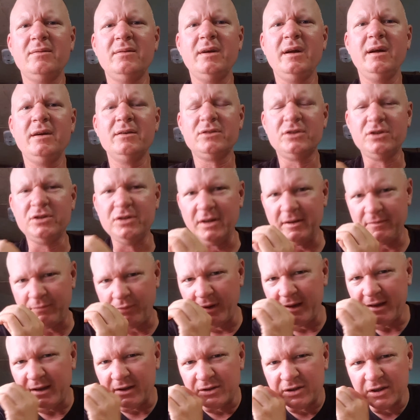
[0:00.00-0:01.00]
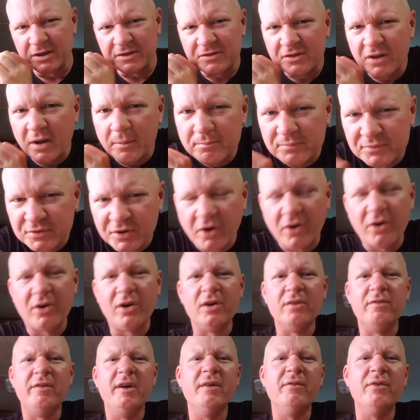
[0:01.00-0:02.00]
if we could just
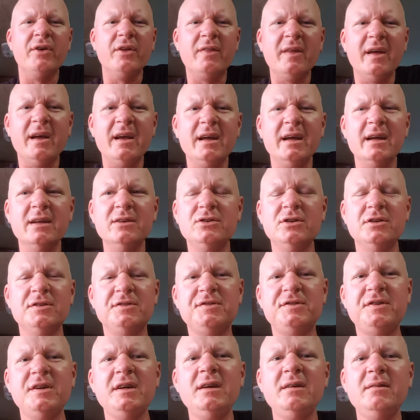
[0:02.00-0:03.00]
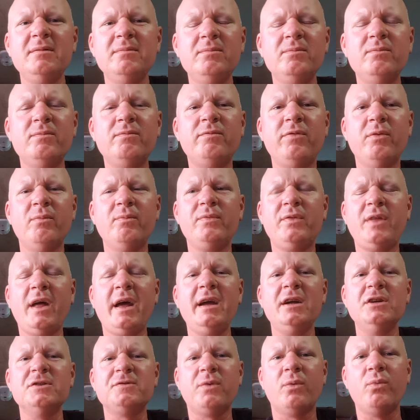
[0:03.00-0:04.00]
observe everything and just see
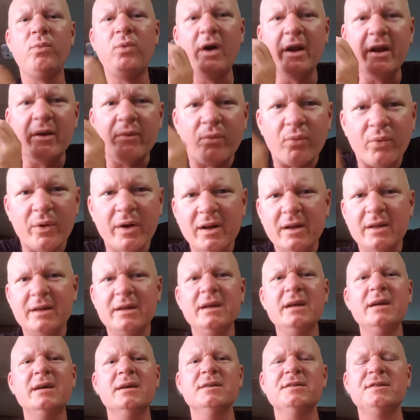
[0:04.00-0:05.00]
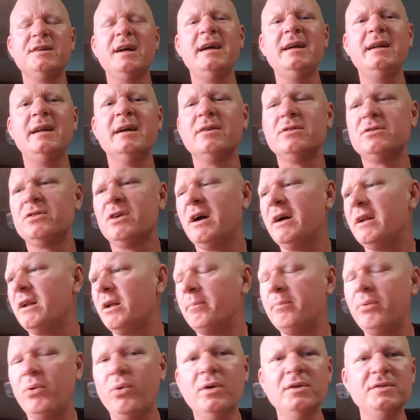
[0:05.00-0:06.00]
things for what it really is. Hey, they're trying to
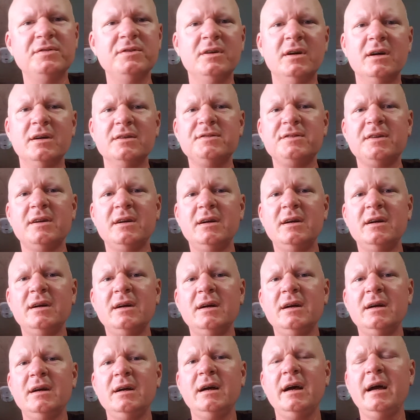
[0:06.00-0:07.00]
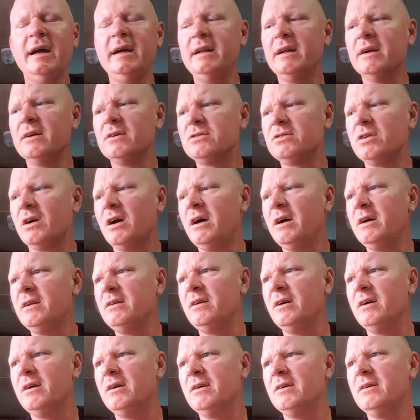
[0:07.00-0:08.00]
poison us. Hey, they're trying
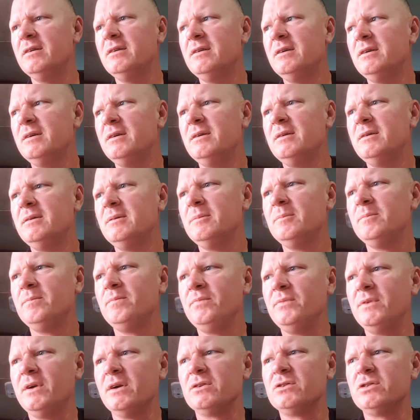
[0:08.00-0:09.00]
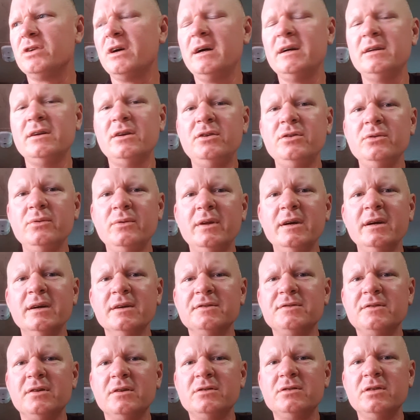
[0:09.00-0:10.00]
to do
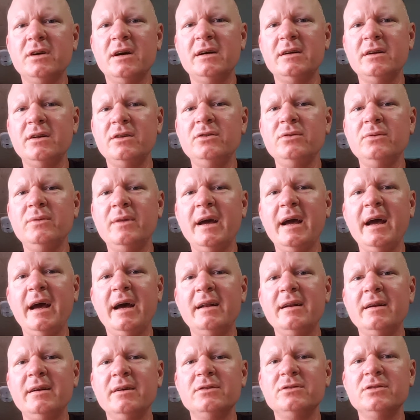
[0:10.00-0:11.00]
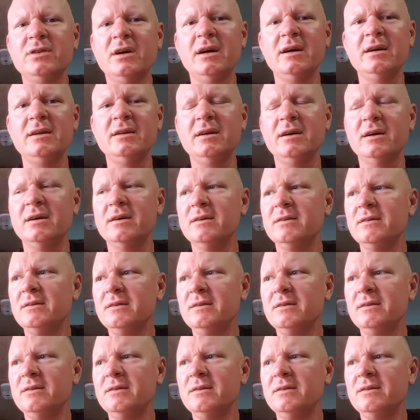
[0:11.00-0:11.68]
this. They're trying to do that. They're trying to,